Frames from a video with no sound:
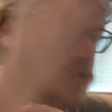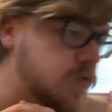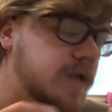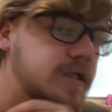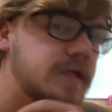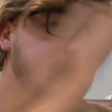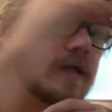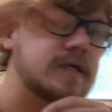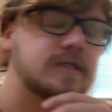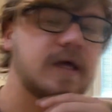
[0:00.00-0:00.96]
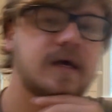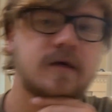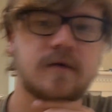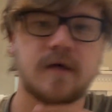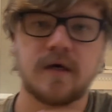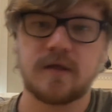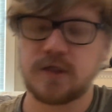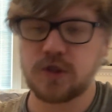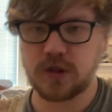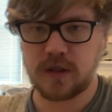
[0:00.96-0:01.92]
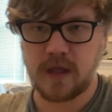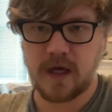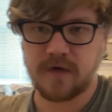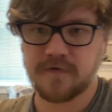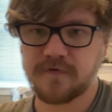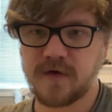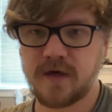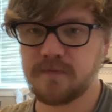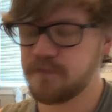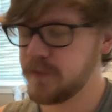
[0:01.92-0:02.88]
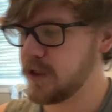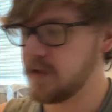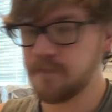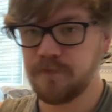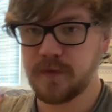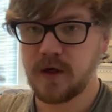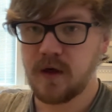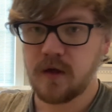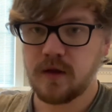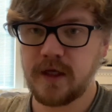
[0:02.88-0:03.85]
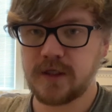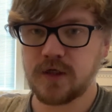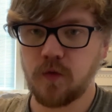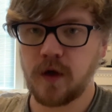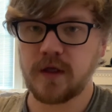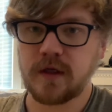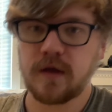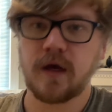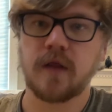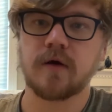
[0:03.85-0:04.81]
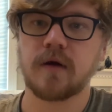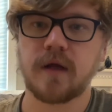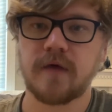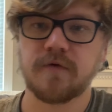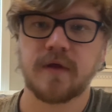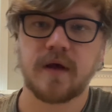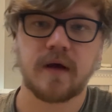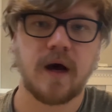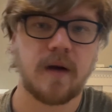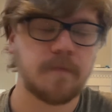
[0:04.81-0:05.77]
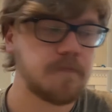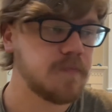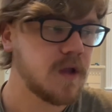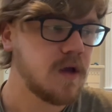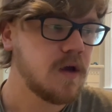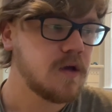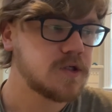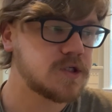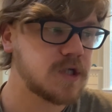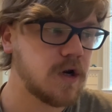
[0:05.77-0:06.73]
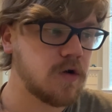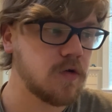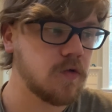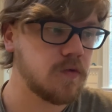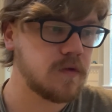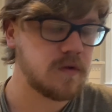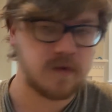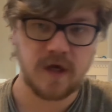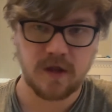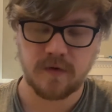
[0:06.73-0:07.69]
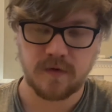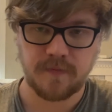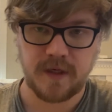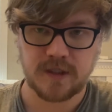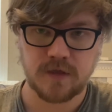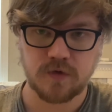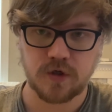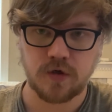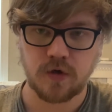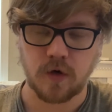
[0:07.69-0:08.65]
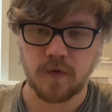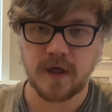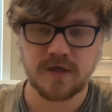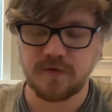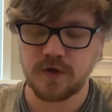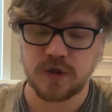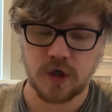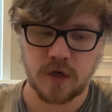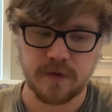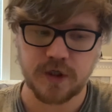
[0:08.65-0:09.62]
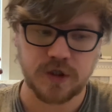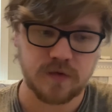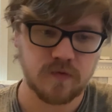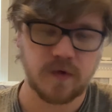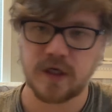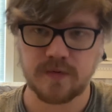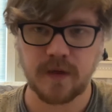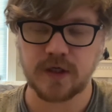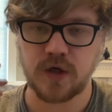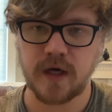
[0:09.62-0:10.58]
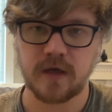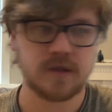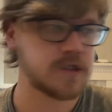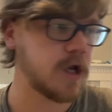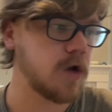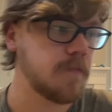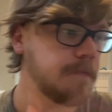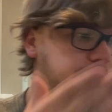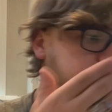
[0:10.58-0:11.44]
directly to the next thing. This is just a lot of, leads into one into the other and everything. So the pieces of Dragoon are Red Eyes Fusion, Dark Magician, Red Eyes Black Dragon. So